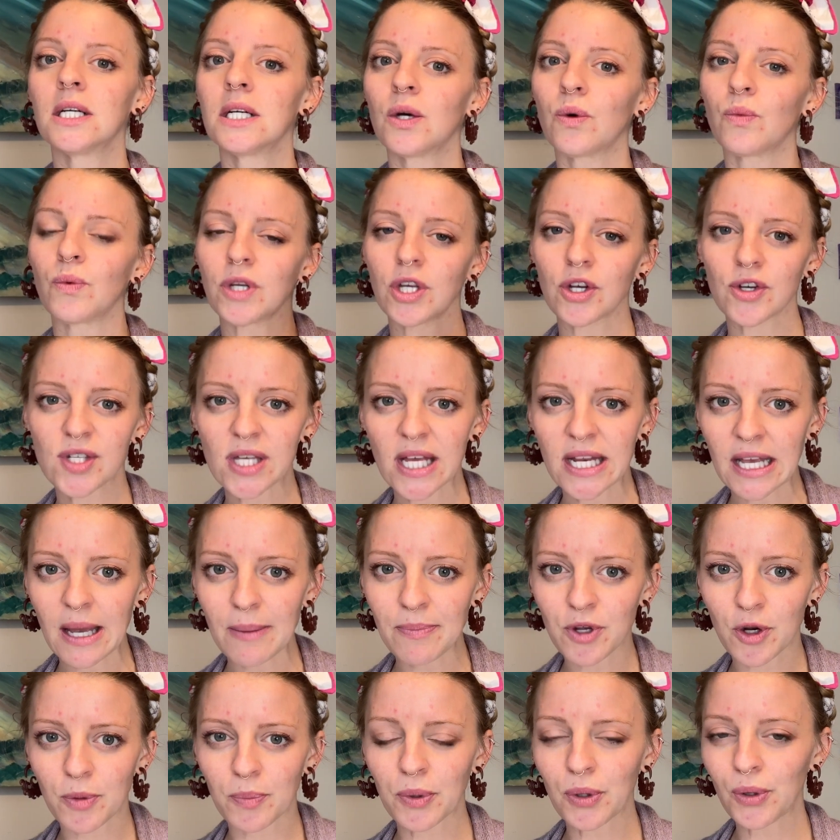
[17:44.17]
when you're setting up
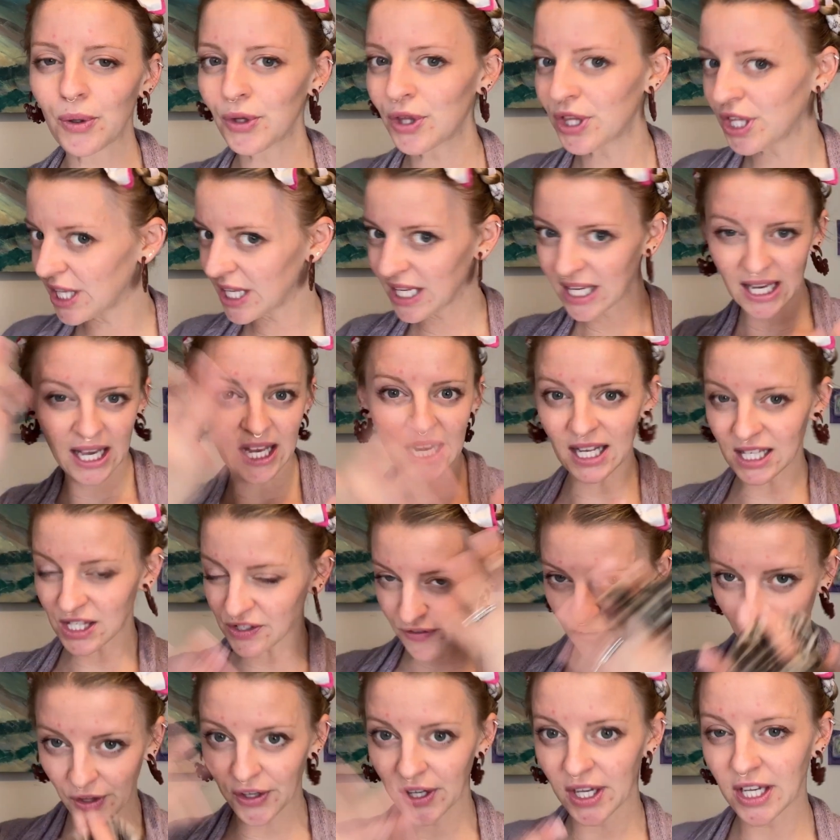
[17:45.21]
your booth and it's
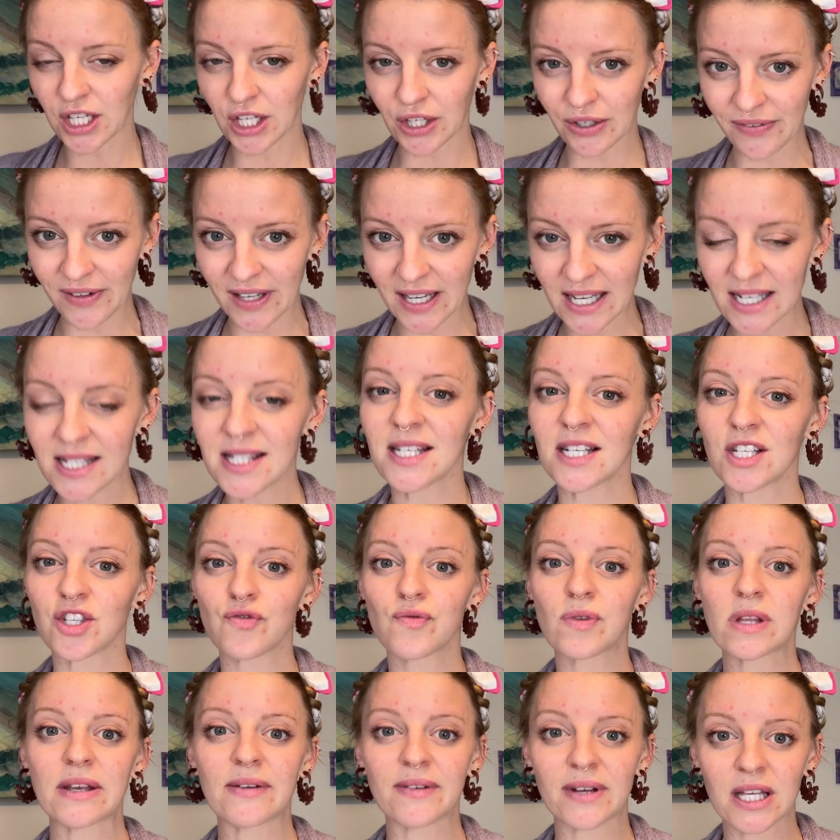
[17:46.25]
falling in your face, it's
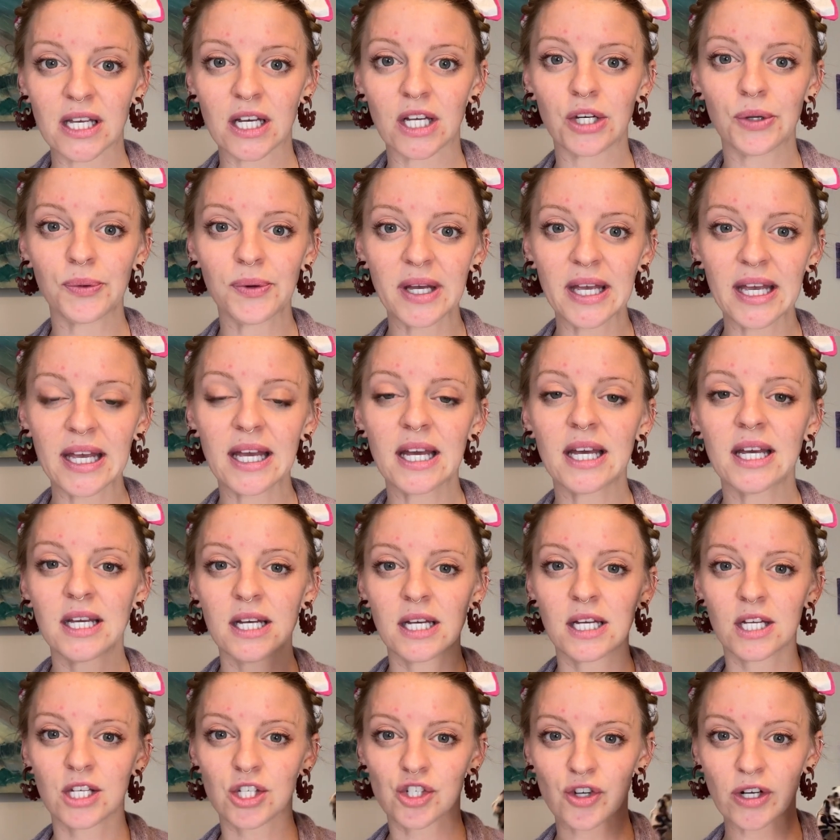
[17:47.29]
really, really annoying.
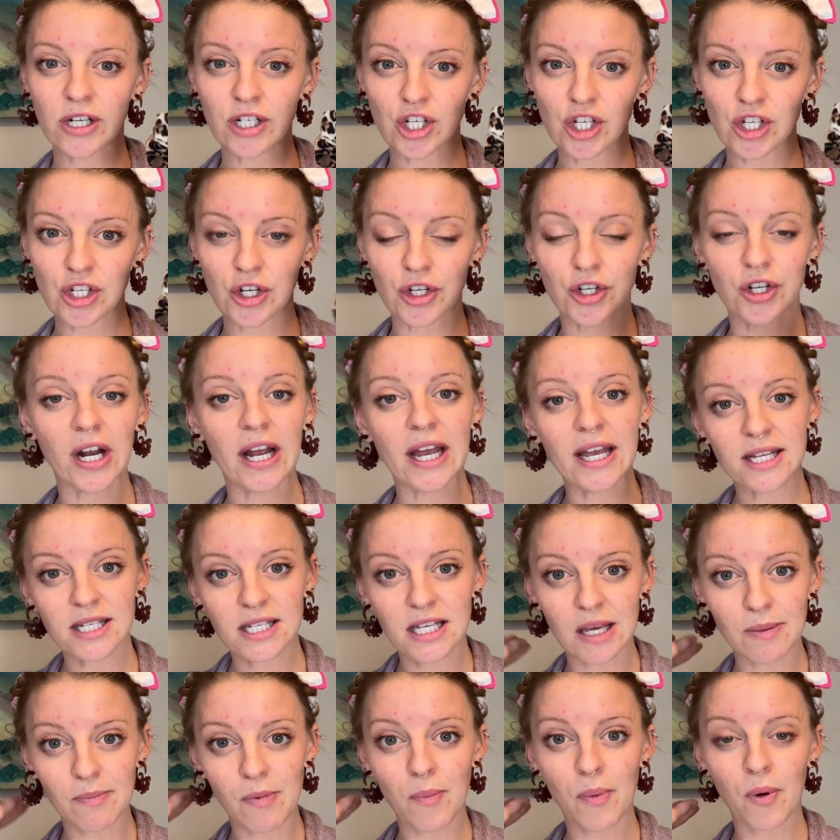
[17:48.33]
Scrunchies are great to
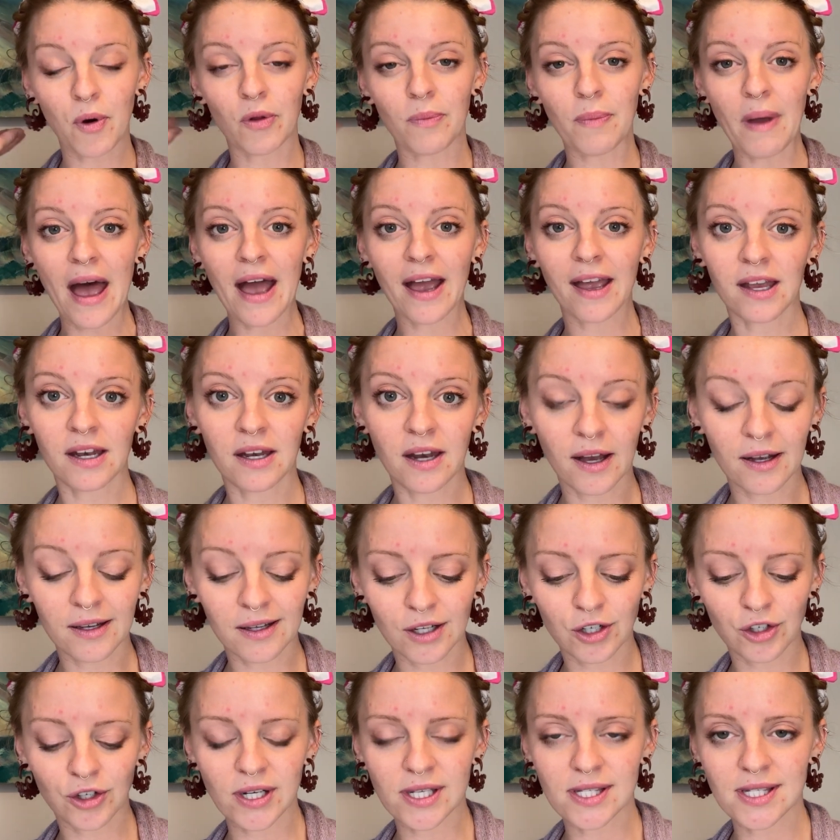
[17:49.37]
keep it pulled back and not
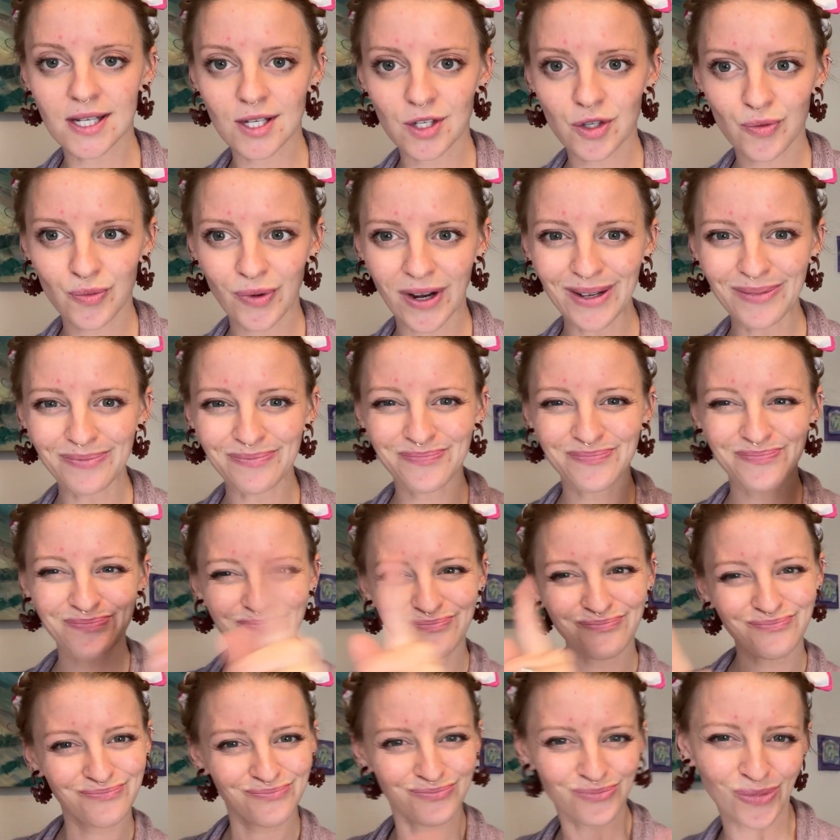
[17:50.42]
get creases, right?
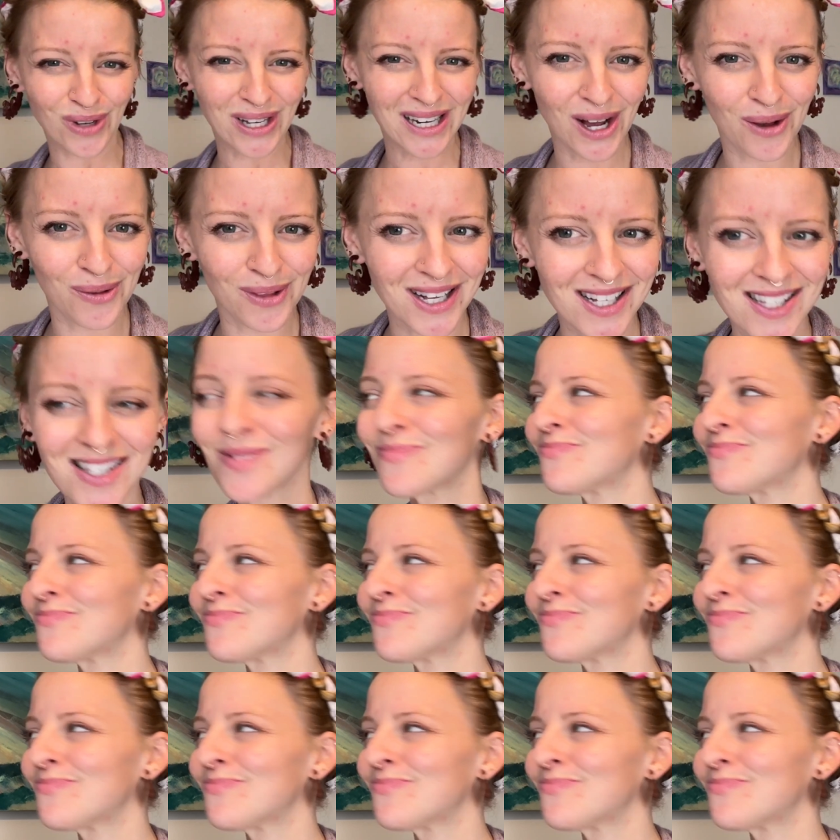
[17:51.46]
We know this.